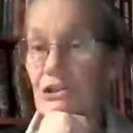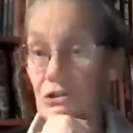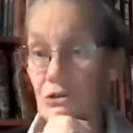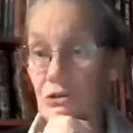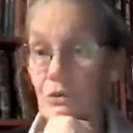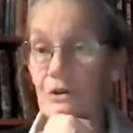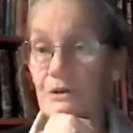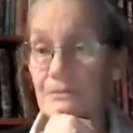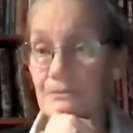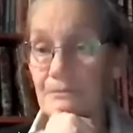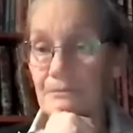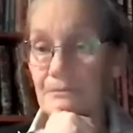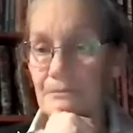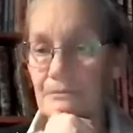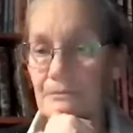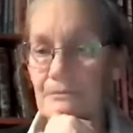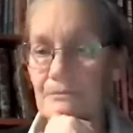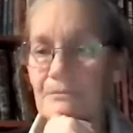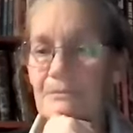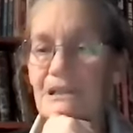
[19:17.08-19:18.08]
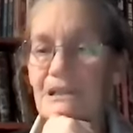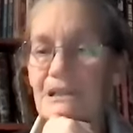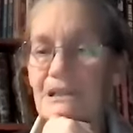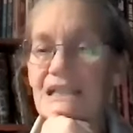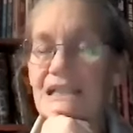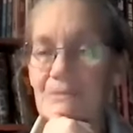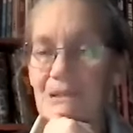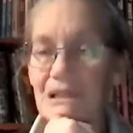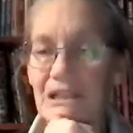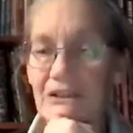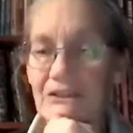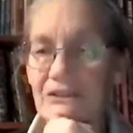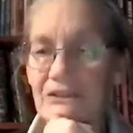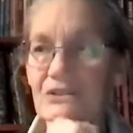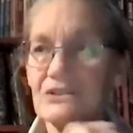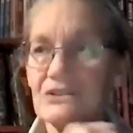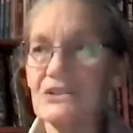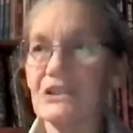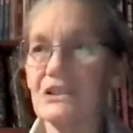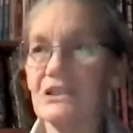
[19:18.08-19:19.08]
short meeting because
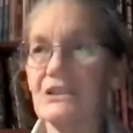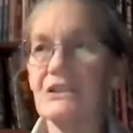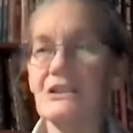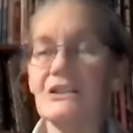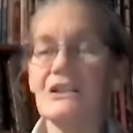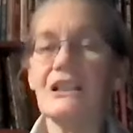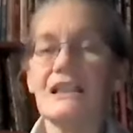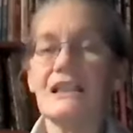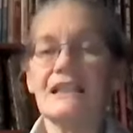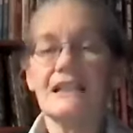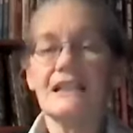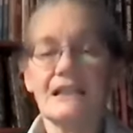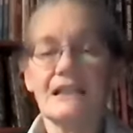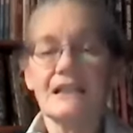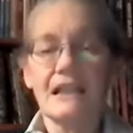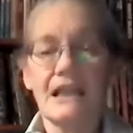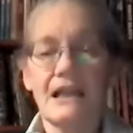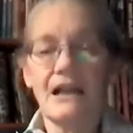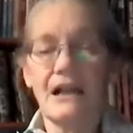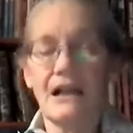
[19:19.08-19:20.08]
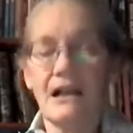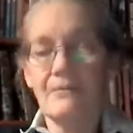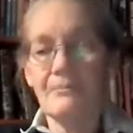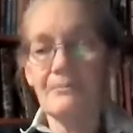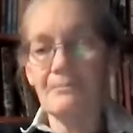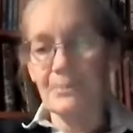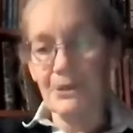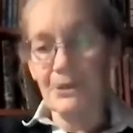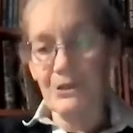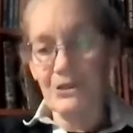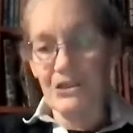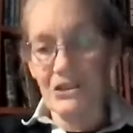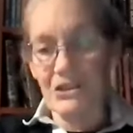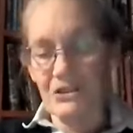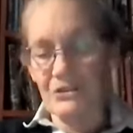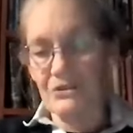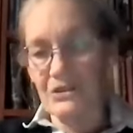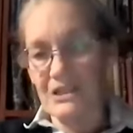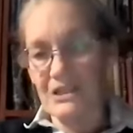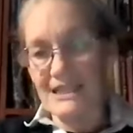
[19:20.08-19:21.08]
until um,
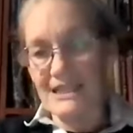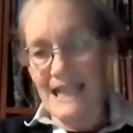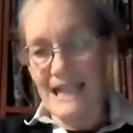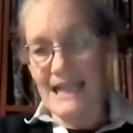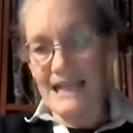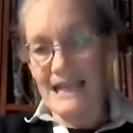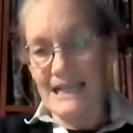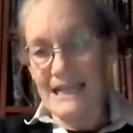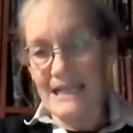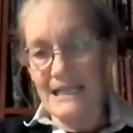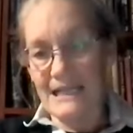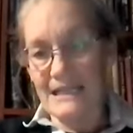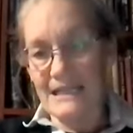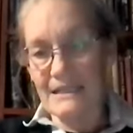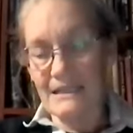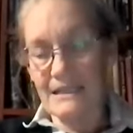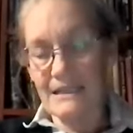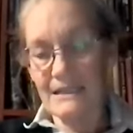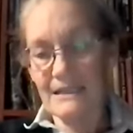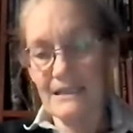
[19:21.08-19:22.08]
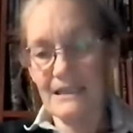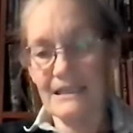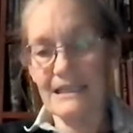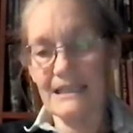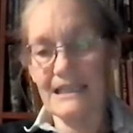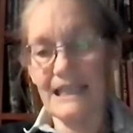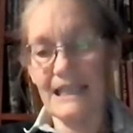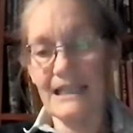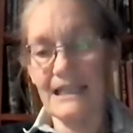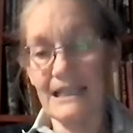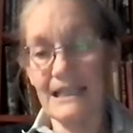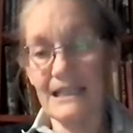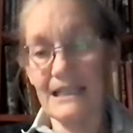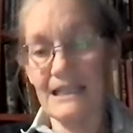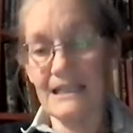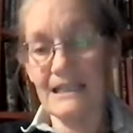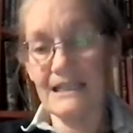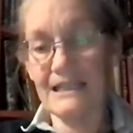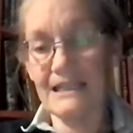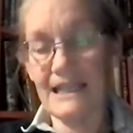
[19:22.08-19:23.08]
Berkshire Design can get
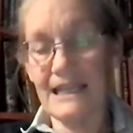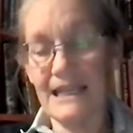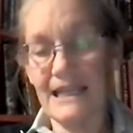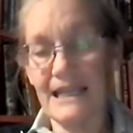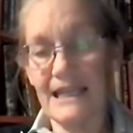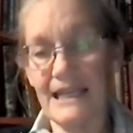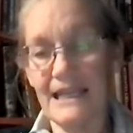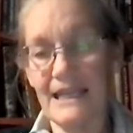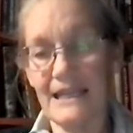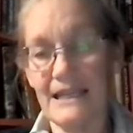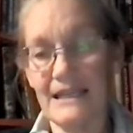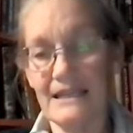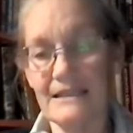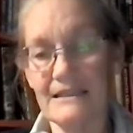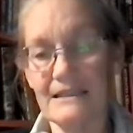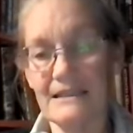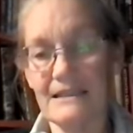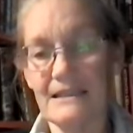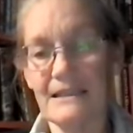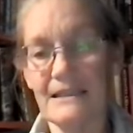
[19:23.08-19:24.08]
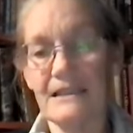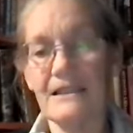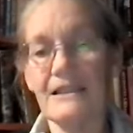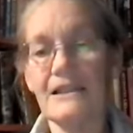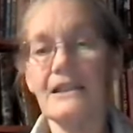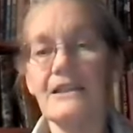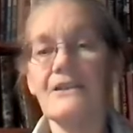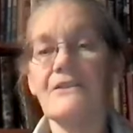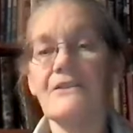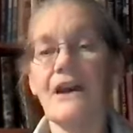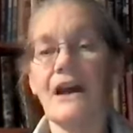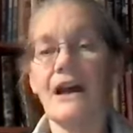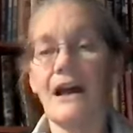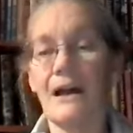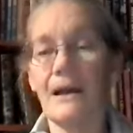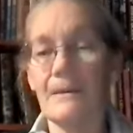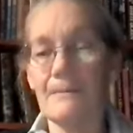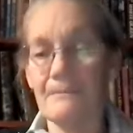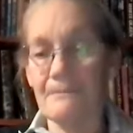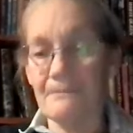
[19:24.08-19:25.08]
in and
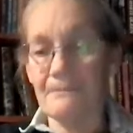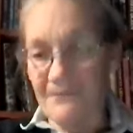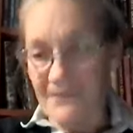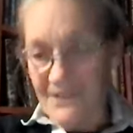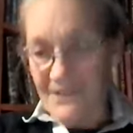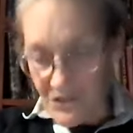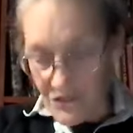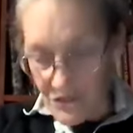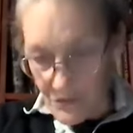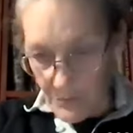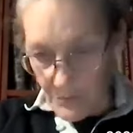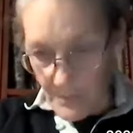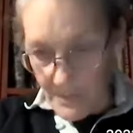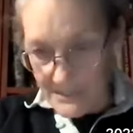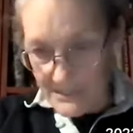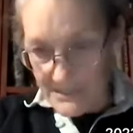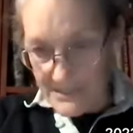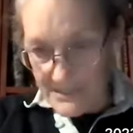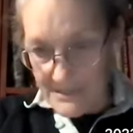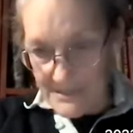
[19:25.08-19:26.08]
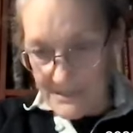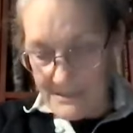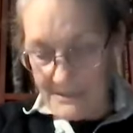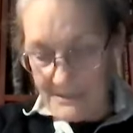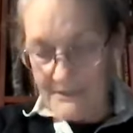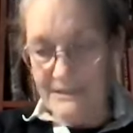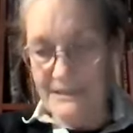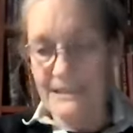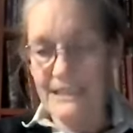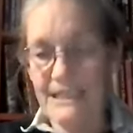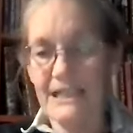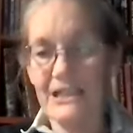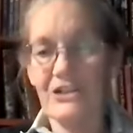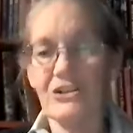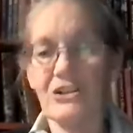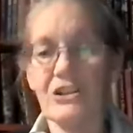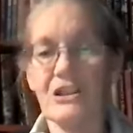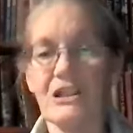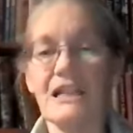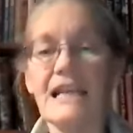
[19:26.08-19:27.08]
um, finish the wetlands
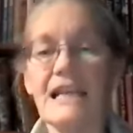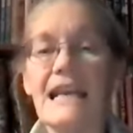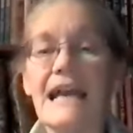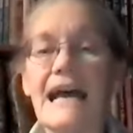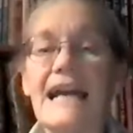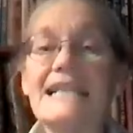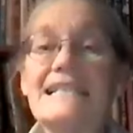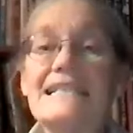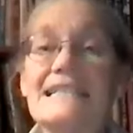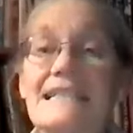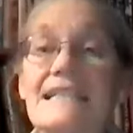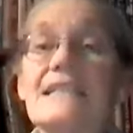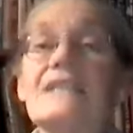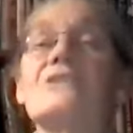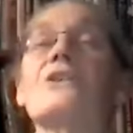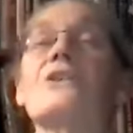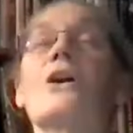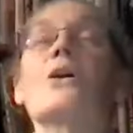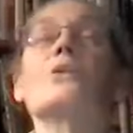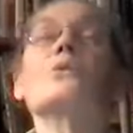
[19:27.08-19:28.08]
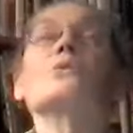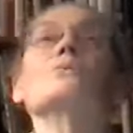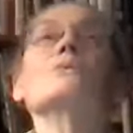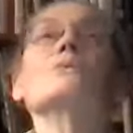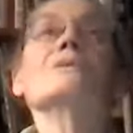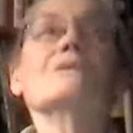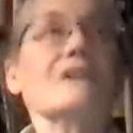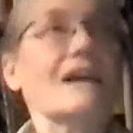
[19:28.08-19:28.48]
delineation. I did, oh,